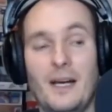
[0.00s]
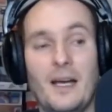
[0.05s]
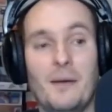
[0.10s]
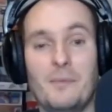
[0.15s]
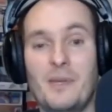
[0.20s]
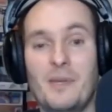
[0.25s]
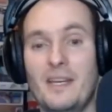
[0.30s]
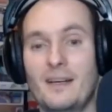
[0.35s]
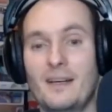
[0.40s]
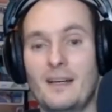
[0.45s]
I,
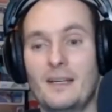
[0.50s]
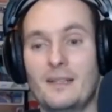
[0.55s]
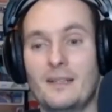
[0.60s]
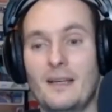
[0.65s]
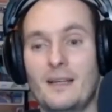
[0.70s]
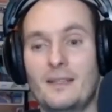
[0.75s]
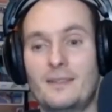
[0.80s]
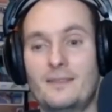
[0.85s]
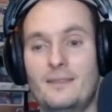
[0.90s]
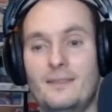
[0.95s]
I mean,
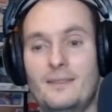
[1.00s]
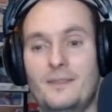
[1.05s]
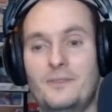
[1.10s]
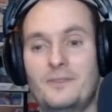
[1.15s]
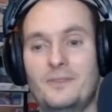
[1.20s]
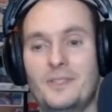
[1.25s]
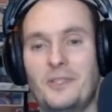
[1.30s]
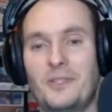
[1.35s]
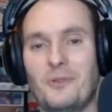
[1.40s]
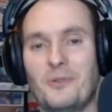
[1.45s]
I, I
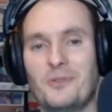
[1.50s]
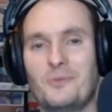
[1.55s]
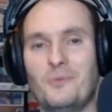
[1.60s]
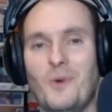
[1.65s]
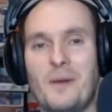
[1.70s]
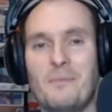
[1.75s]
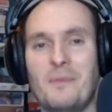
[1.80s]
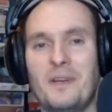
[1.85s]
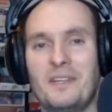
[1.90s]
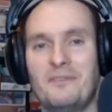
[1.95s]
record
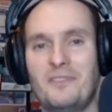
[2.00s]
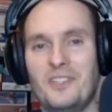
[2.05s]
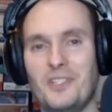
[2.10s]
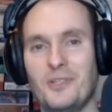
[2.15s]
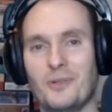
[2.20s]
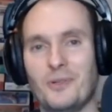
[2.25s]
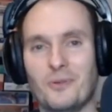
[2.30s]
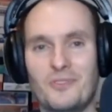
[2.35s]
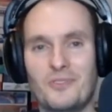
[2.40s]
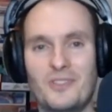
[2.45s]
one minute
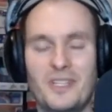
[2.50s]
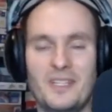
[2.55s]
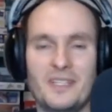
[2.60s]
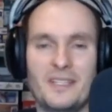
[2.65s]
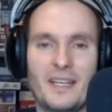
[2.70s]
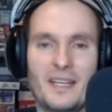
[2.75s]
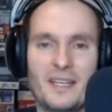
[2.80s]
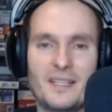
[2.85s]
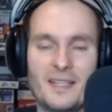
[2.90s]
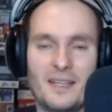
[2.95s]
videos
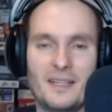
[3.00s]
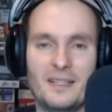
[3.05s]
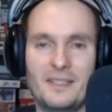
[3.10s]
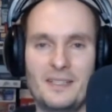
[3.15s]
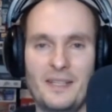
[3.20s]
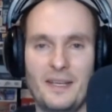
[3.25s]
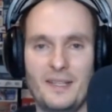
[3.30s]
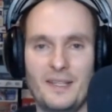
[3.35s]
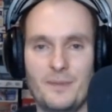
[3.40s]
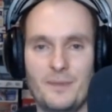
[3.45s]
these days, and
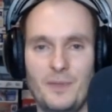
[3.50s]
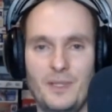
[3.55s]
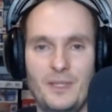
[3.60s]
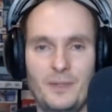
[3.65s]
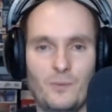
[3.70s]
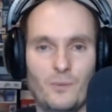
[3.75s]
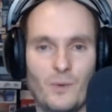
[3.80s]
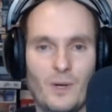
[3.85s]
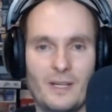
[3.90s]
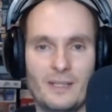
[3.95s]
it takes
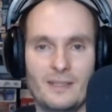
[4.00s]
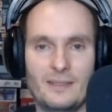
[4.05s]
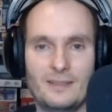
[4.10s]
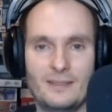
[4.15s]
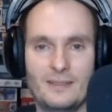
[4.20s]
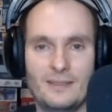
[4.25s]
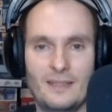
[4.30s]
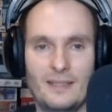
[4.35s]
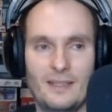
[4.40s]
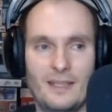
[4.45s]
me
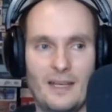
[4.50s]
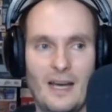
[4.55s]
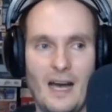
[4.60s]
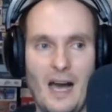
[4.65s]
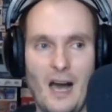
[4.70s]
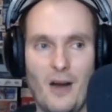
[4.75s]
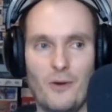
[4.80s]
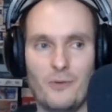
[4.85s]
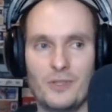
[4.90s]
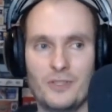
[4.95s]
one
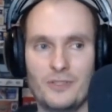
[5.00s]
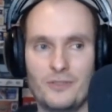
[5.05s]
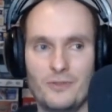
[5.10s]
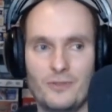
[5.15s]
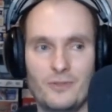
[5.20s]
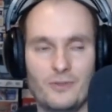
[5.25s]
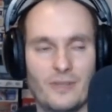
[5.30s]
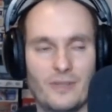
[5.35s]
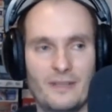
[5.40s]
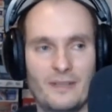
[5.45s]
hour
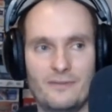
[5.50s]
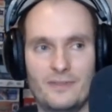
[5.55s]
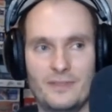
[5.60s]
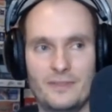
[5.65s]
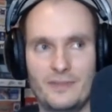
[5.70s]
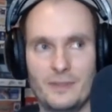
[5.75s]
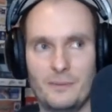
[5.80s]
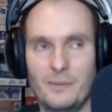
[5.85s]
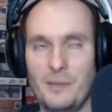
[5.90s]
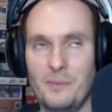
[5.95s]
to do
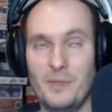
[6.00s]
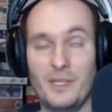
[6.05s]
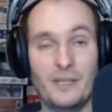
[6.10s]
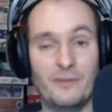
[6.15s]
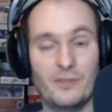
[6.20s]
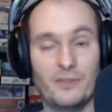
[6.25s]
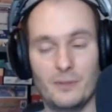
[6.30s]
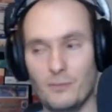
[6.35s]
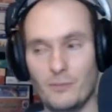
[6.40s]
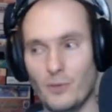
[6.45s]
everything,
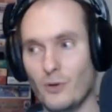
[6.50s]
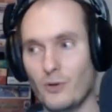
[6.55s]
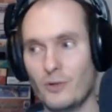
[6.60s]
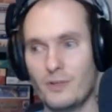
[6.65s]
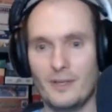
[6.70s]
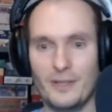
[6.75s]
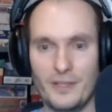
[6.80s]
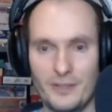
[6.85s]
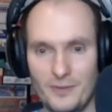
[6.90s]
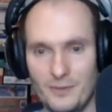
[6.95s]
maybe even
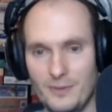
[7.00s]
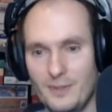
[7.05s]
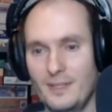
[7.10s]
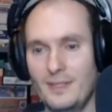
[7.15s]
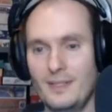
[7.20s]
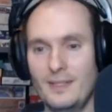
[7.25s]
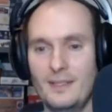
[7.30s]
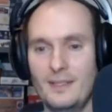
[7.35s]
more, like to